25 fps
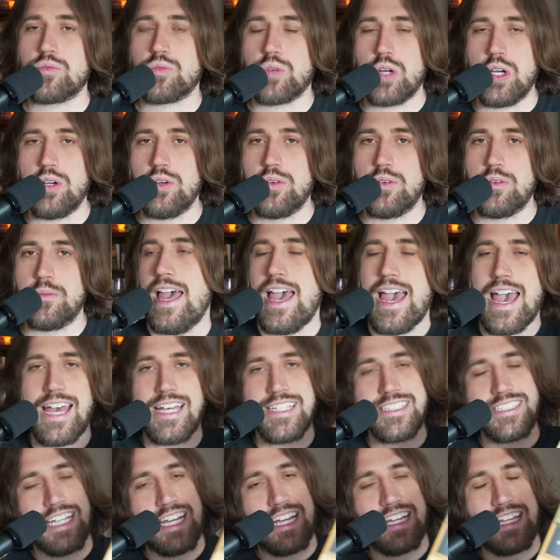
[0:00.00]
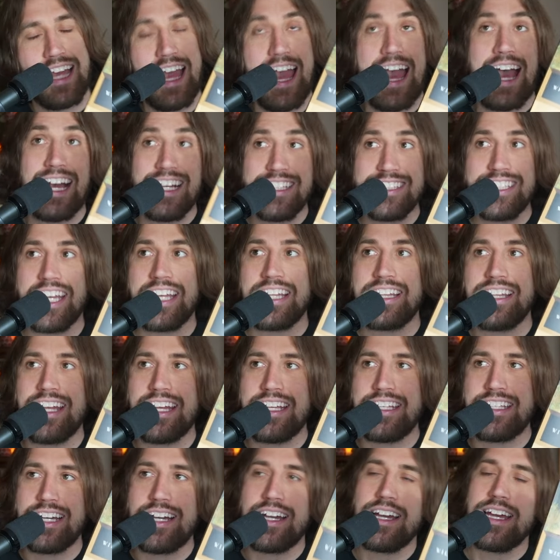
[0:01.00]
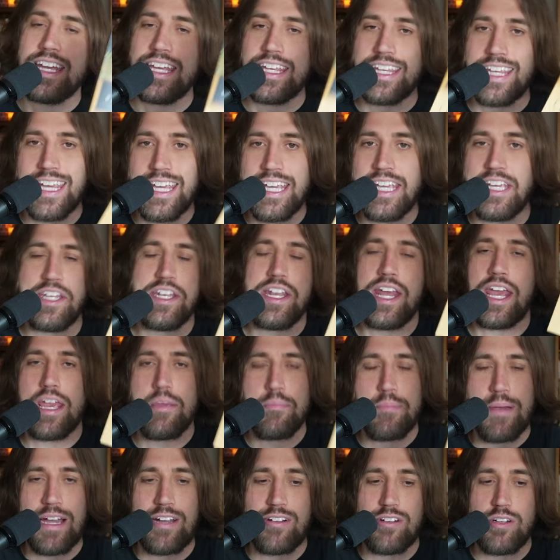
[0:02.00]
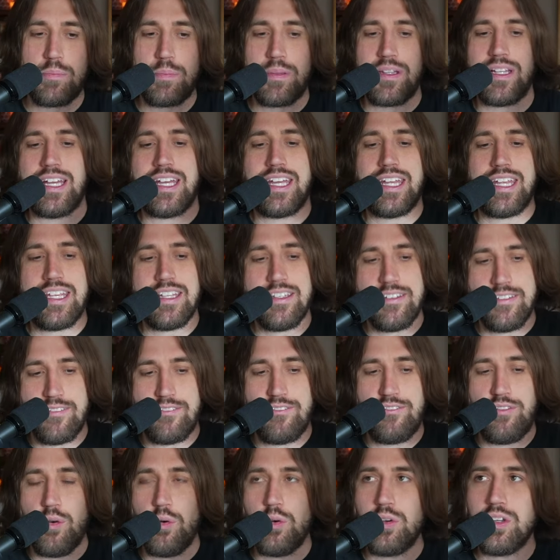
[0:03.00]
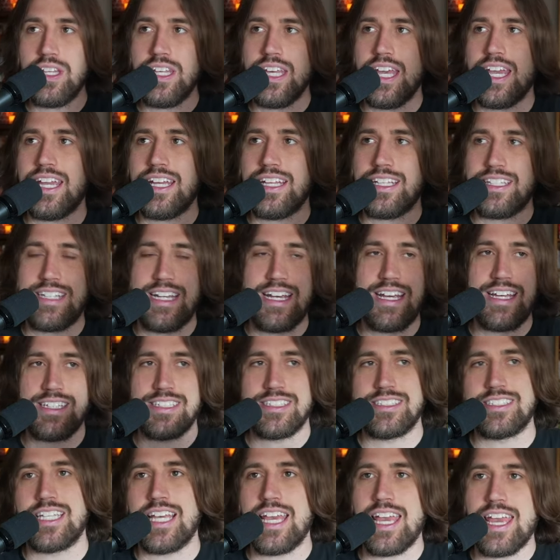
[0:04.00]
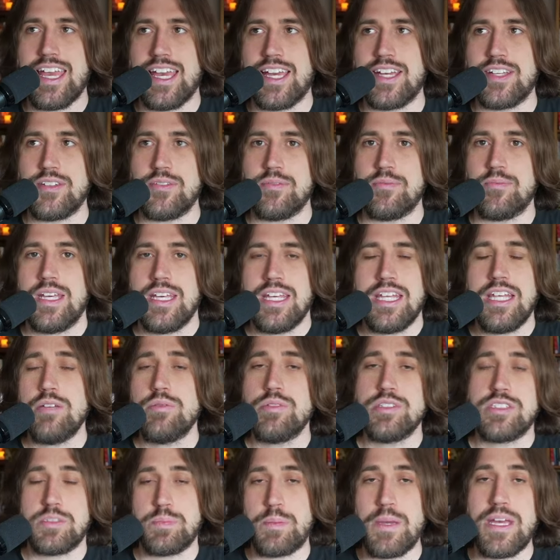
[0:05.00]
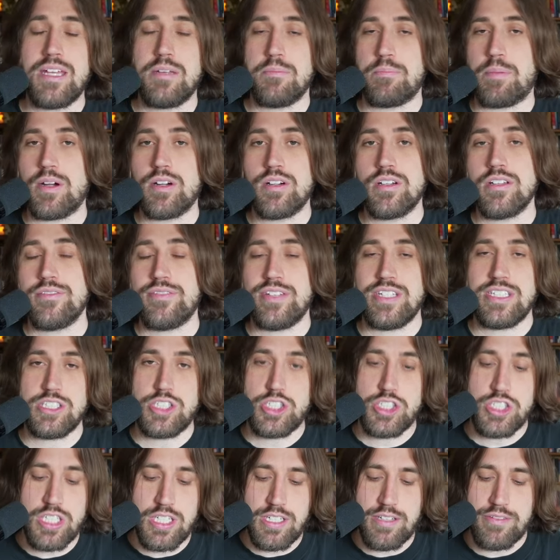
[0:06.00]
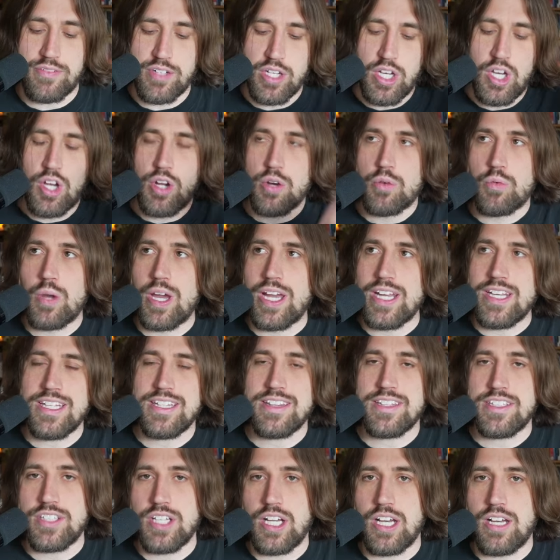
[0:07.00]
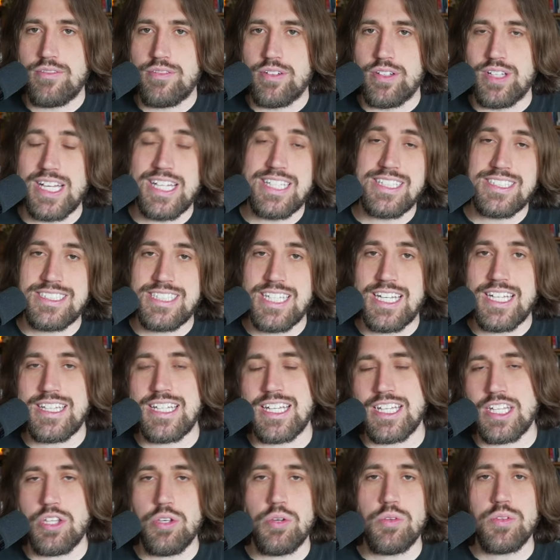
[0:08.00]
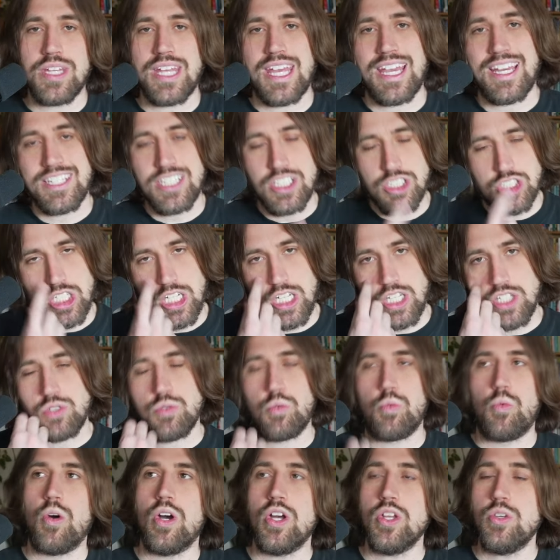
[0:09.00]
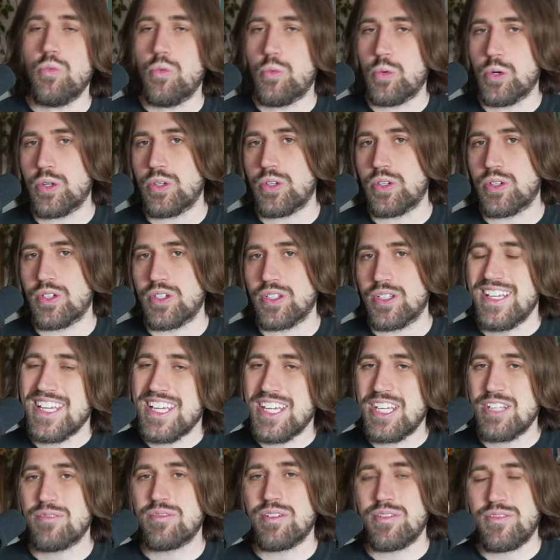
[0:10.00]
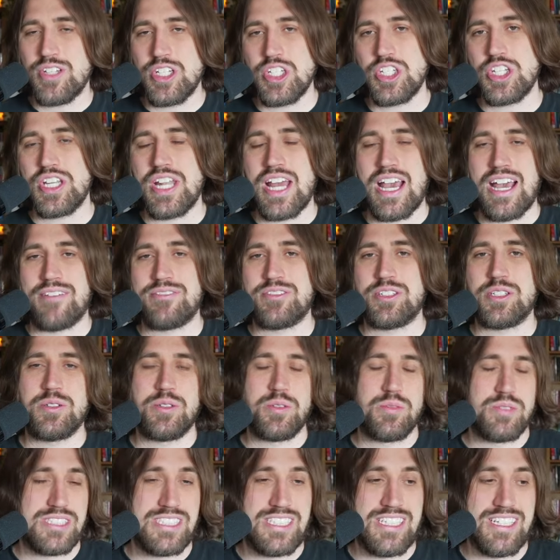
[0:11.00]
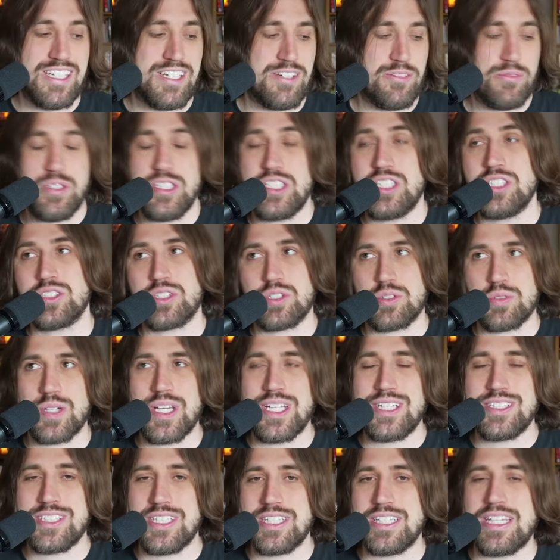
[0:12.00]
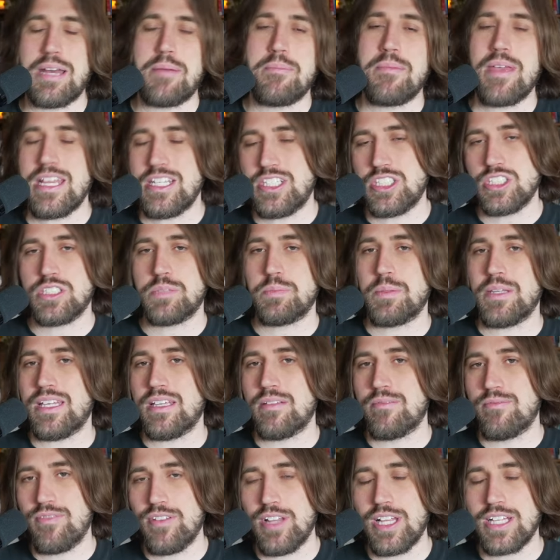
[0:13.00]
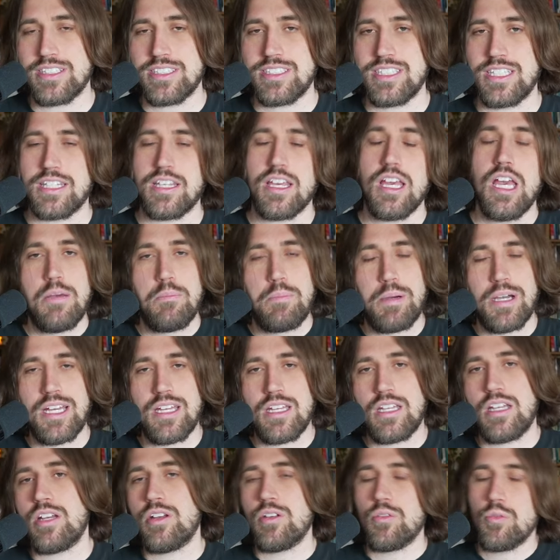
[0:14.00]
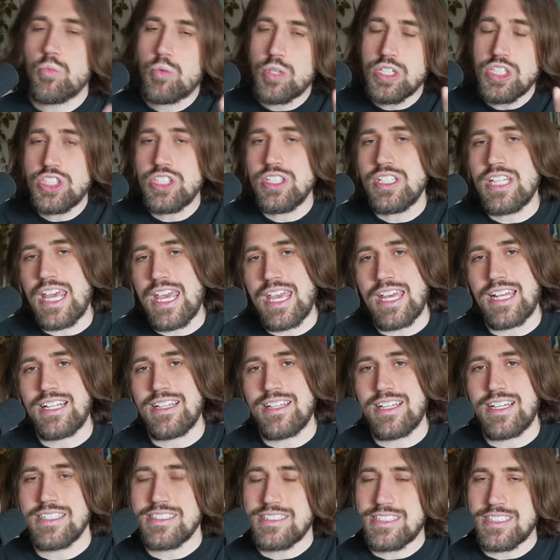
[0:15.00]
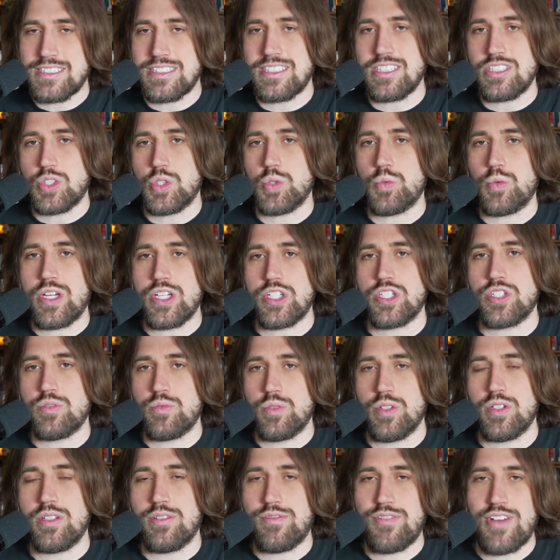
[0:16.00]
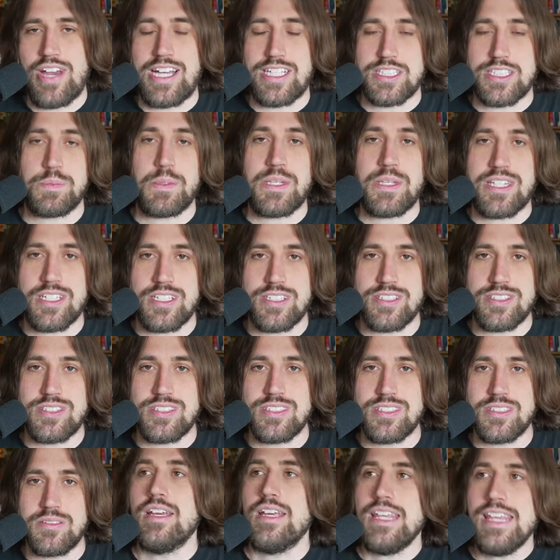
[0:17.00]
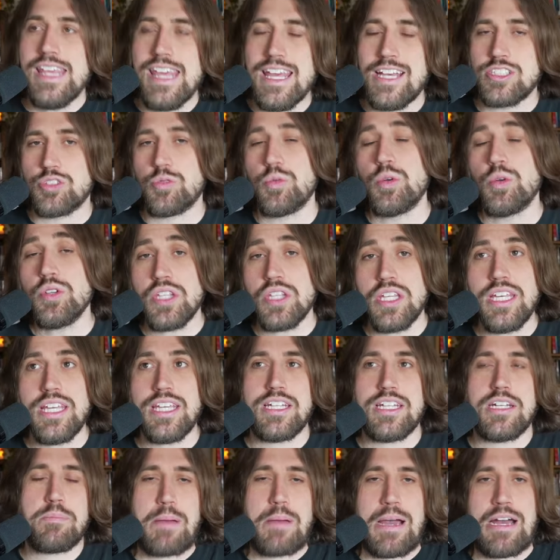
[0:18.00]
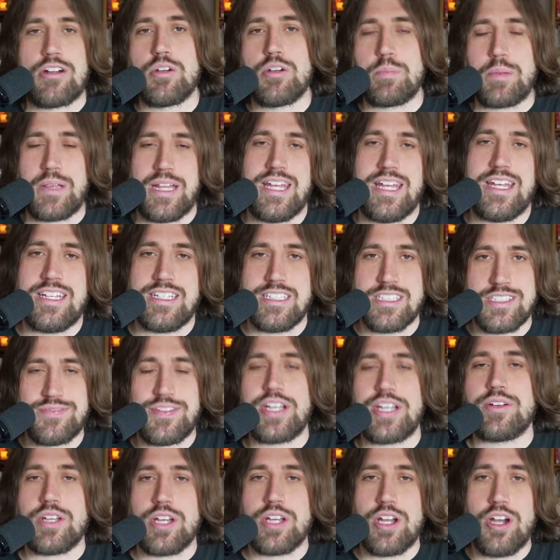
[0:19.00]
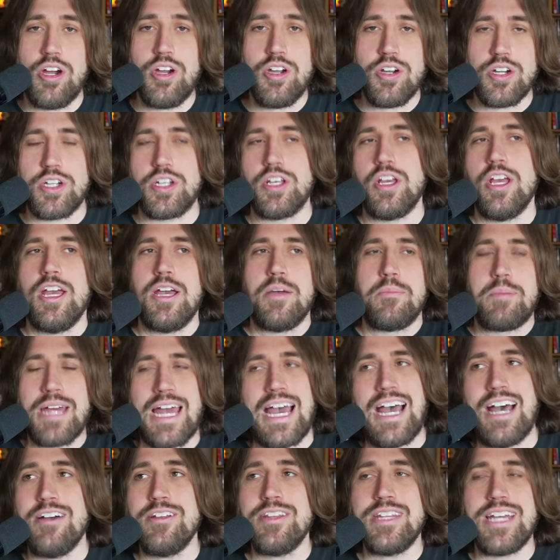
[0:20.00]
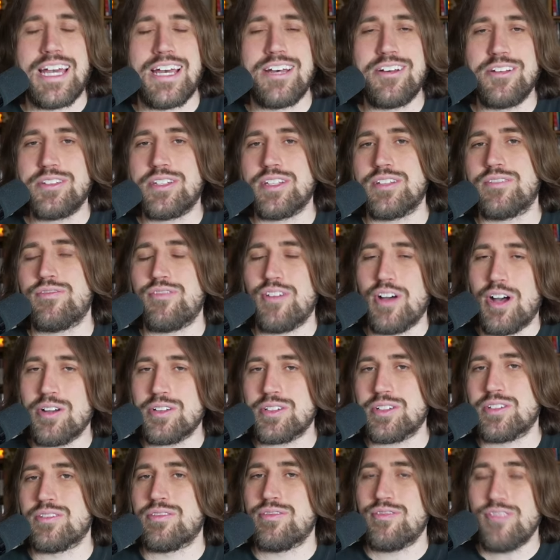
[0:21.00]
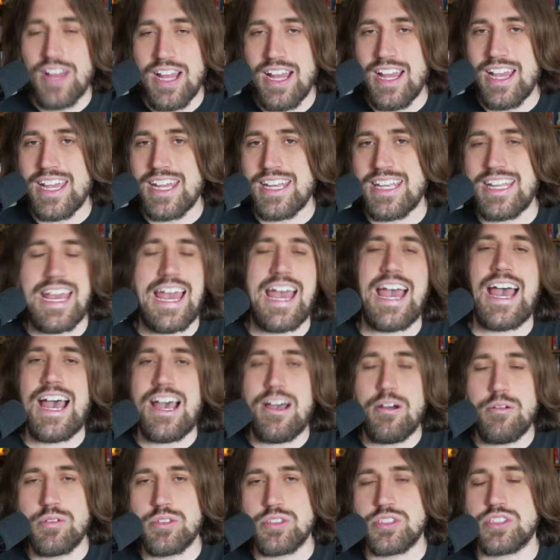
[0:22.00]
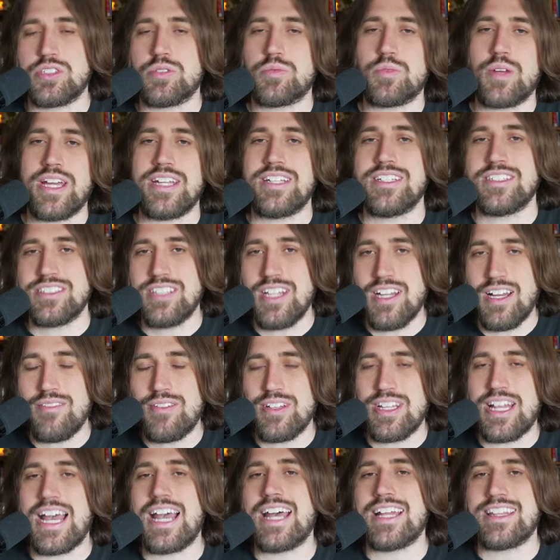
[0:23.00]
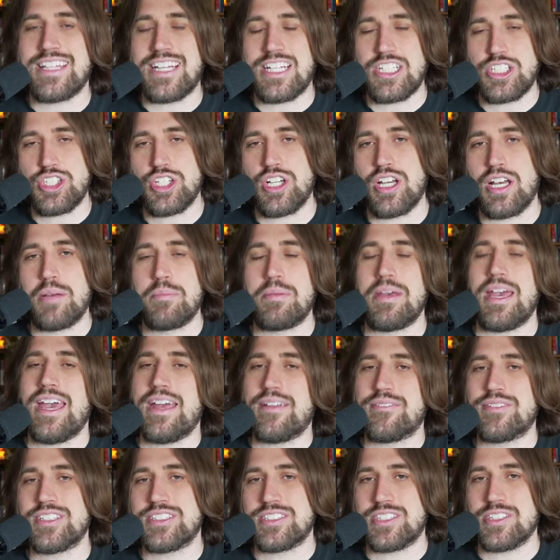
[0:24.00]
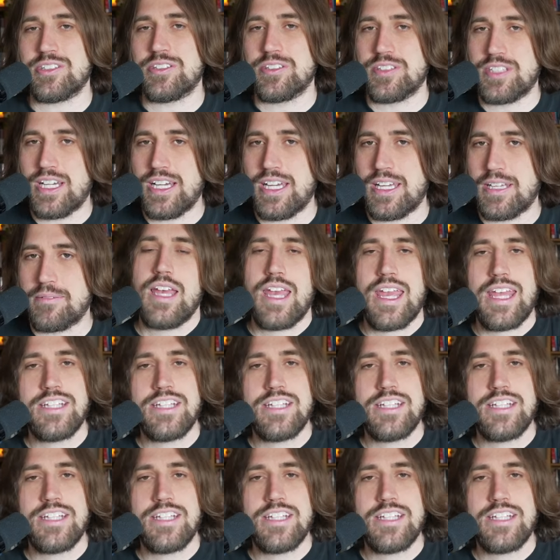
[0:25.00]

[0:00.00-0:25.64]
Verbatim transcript: wrote as I as I lay dying in a power plant in 48 days and he would spend part of his shift writing the novel and said that he only had to change one word in revision after it was done, which is crazy. And that may just be him flexing. But we should analyze this situation really fast because, yes, working in a power plant is very hard, but how the hell did Faulkner find hours to write his novel at that job every single night?